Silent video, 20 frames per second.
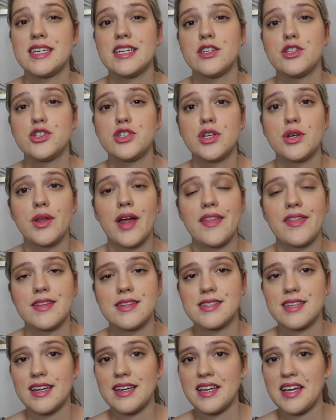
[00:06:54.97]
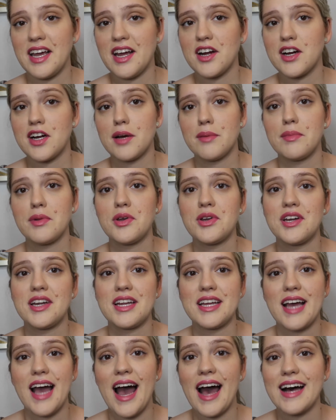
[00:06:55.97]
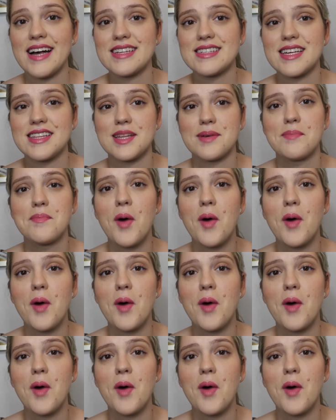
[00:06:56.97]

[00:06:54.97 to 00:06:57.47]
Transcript: issue that the skincare community has at the